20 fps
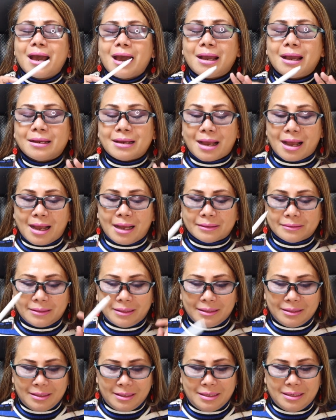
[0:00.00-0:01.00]
ang
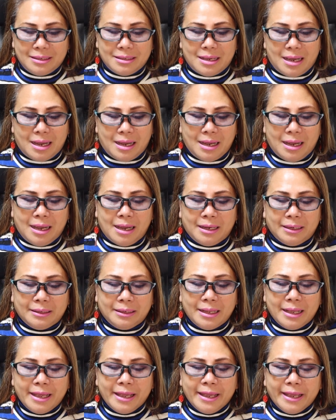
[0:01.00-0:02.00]
ating higaan.